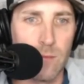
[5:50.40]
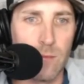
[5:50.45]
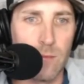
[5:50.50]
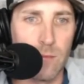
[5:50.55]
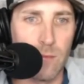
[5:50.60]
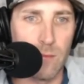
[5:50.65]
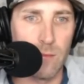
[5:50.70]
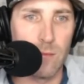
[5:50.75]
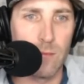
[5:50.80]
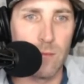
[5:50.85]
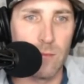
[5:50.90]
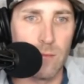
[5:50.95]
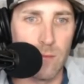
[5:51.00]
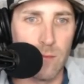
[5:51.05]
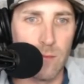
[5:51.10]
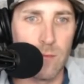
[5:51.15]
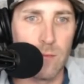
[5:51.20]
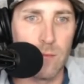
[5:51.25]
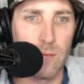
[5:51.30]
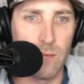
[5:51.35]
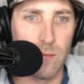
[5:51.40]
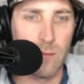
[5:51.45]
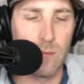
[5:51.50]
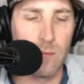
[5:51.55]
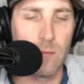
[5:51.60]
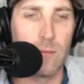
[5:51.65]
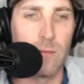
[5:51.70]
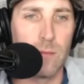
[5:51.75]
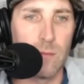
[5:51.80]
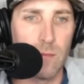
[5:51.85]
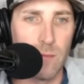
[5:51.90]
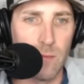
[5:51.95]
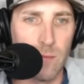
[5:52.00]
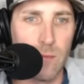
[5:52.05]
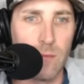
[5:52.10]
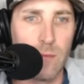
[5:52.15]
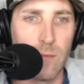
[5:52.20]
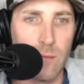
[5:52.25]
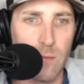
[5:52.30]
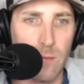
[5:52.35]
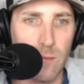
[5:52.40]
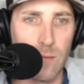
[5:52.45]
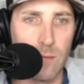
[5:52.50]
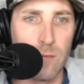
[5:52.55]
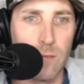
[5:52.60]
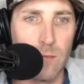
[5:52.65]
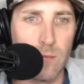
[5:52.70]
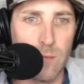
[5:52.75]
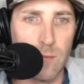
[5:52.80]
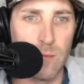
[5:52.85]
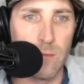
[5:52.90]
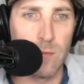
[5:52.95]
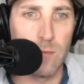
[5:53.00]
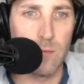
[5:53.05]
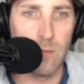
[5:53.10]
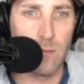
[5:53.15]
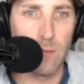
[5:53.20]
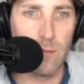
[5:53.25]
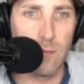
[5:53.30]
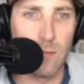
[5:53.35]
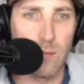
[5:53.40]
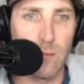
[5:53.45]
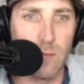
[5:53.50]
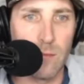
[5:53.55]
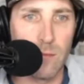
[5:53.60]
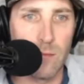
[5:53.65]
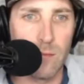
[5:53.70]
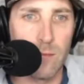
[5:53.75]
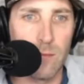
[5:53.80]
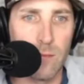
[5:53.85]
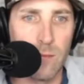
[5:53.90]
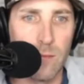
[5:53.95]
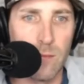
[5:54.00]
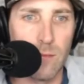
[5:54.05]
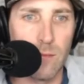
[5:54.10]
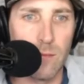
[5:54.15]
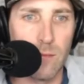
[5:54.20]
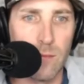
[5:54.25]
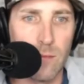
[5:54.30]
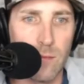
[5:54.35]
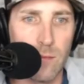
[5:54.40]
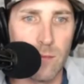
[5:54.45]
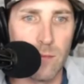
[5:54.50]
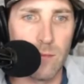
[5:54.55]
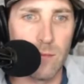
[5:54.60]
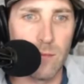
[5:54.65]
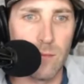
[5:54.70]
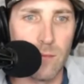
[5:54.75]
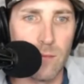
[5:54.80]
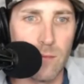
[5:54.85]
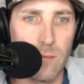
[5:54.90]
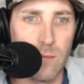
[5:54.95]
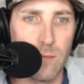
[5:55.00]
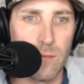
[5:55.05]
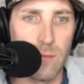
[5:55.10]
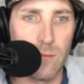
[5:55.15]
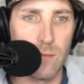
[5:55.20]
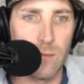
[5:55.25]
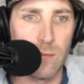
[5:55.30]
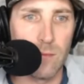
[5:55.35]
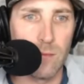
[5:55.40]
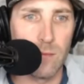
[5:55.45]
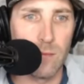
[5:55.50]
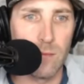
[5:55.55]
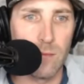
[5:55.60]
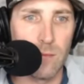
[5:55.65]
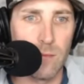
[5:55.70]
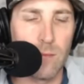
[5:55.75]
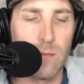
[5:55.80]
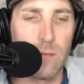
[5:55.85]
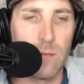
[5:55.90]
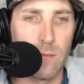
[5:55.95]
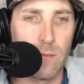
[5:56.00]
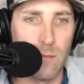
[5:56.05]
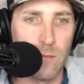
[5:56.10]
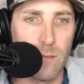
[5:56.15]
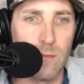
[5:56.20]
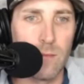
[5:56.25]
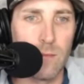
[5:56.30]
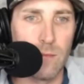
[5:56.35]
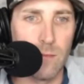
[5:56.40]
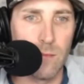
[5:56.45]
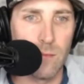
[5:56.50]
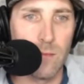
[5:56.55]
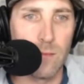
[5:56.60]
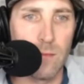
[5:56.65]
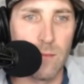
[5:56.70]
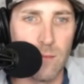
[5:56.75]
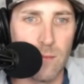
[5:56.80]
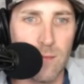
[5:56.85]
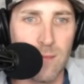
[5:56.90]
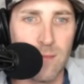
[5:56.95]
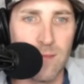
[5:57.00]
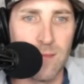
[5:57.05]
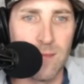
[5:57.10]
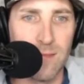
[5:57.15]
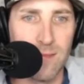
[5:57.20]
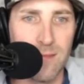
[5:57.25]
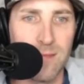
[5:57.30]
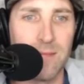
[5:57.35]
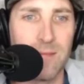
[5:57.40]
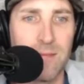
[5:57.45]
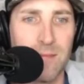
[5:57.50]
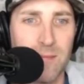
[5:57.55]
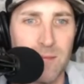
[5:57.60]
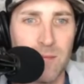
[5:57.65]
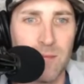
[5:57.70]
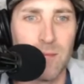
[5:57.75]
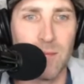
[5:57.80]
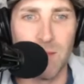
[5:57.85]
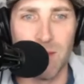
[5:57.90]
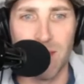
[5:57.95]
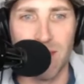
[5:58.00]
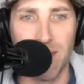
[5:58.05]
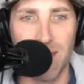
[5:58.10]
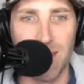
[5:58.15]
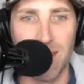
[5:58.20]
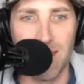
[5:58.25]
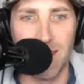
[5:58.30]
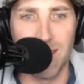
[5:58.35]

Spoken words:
The person shown says nothing.